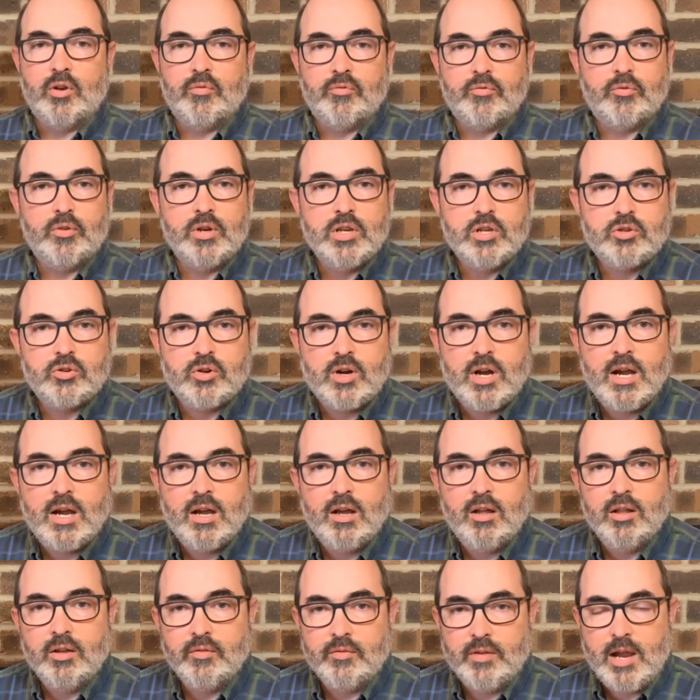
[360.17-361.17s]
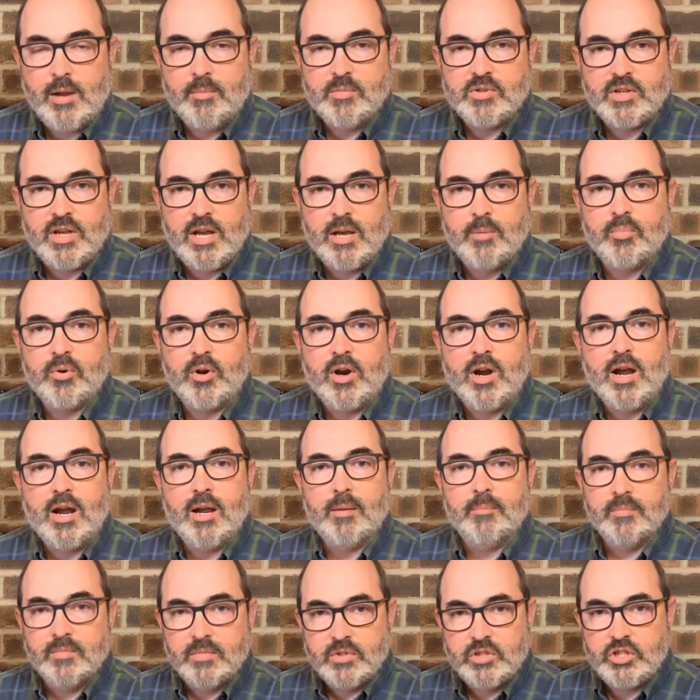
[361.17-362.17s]
a free trial of Amazon Prime.
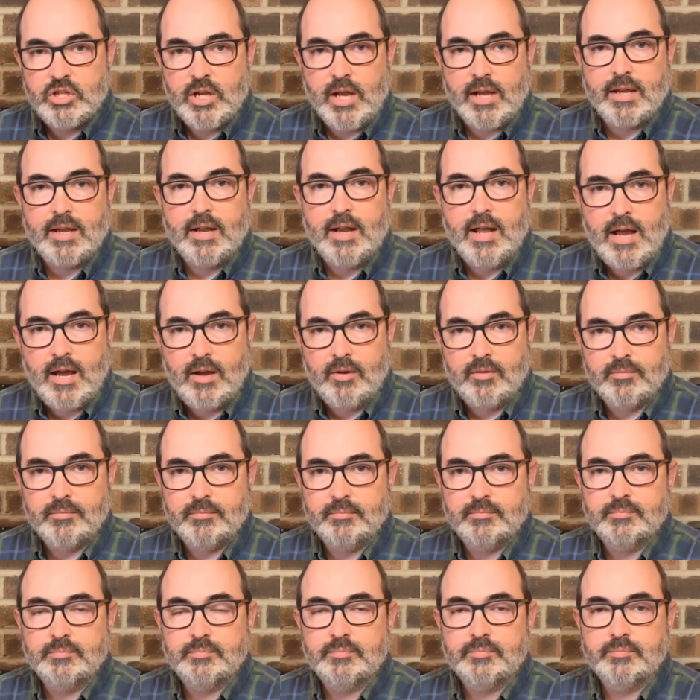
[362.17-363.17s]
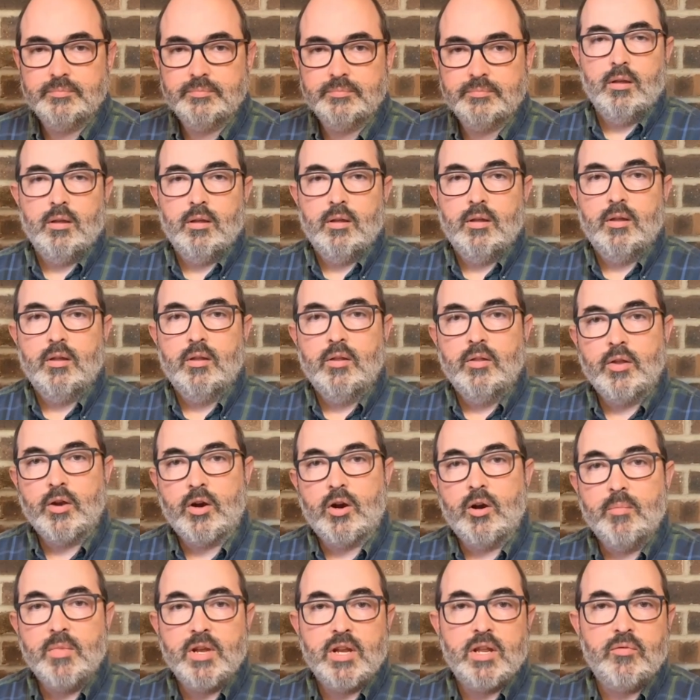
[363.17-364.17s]
Check it out. There
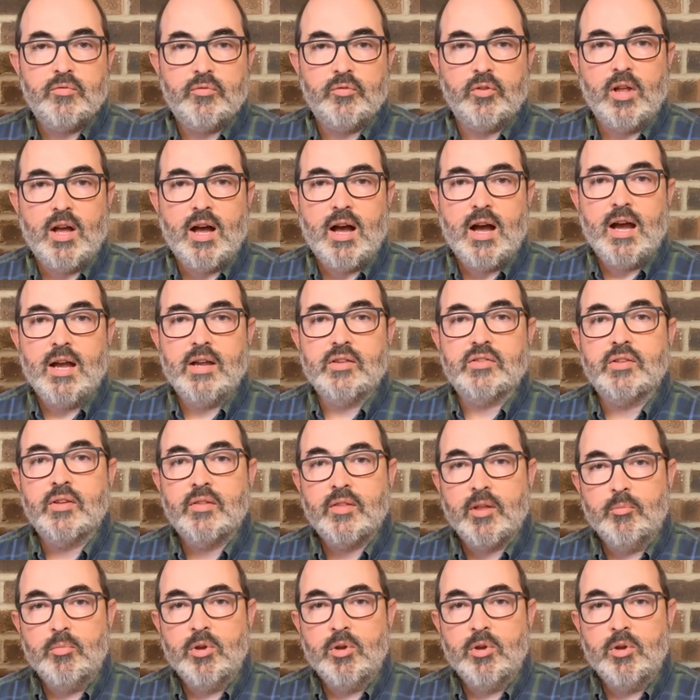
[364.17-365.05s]
are many flies that